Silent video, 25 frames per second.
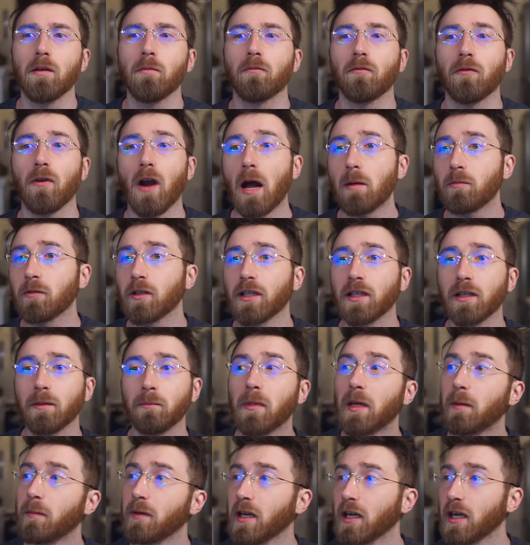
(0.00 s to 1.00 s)
Probably
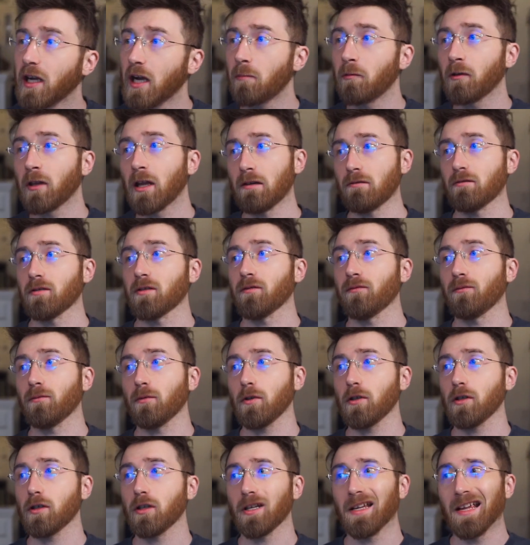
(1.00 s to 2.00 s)
maybe a couple hours of
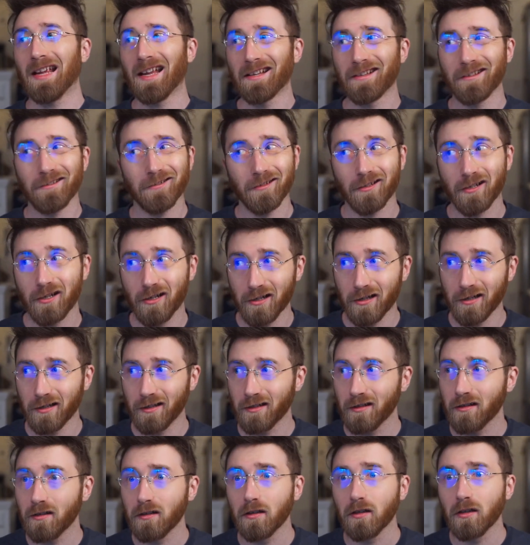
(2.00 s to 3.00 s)
work and you're good.
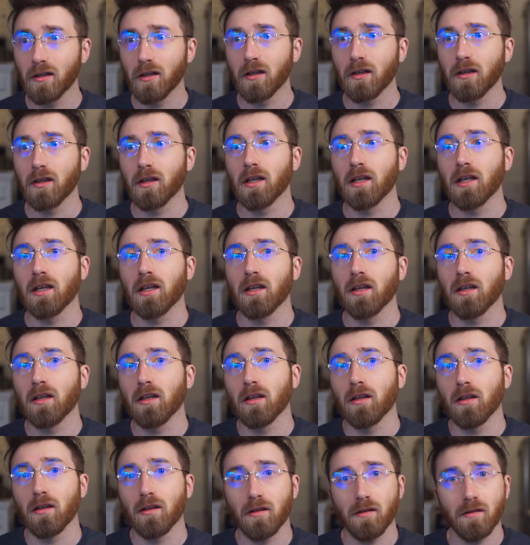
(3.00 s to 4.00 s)

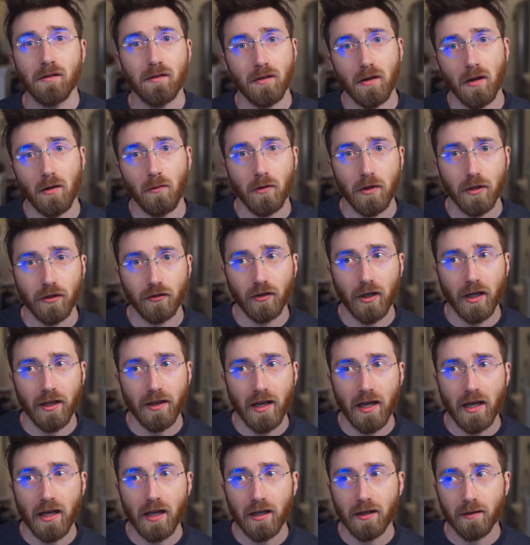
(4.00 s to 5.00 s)
And so I want to try
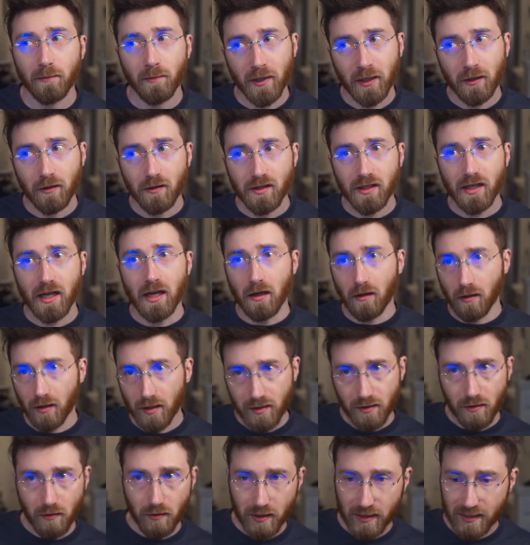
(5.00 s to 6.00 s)
that on a bigger scale.
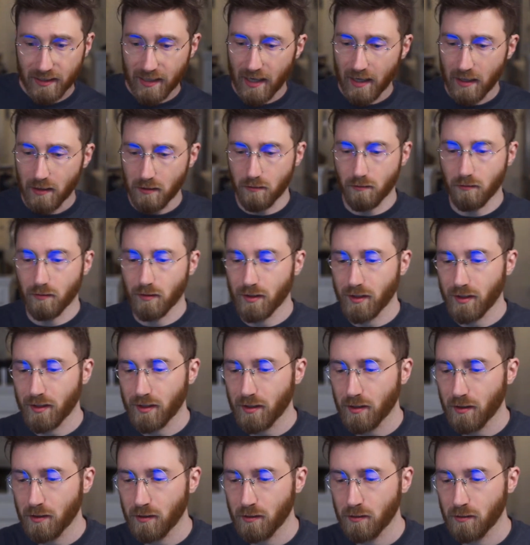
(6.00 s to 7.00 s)
Let's go to
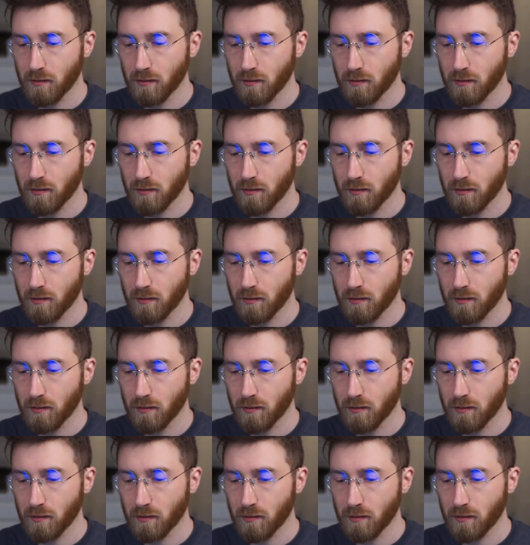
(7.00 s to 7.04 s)
towns.